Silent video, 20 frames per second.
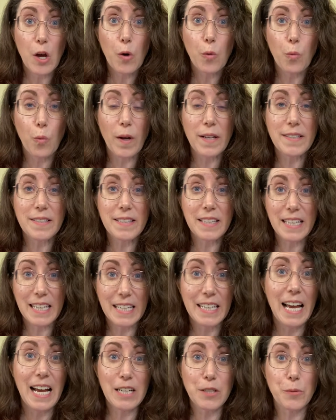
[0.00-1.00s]
wants to
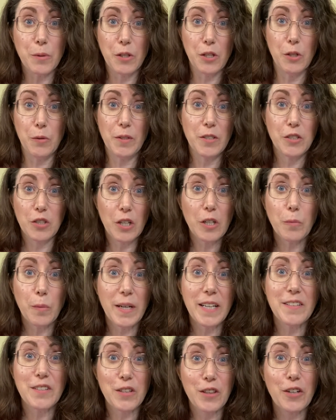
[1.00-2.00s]
connect with you. It's good when
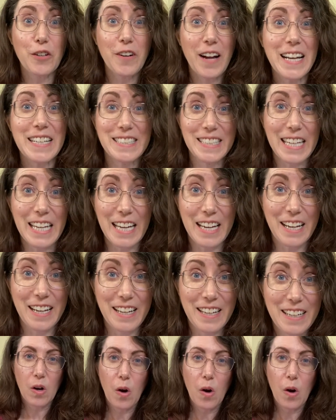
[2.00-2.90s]
it's their idea.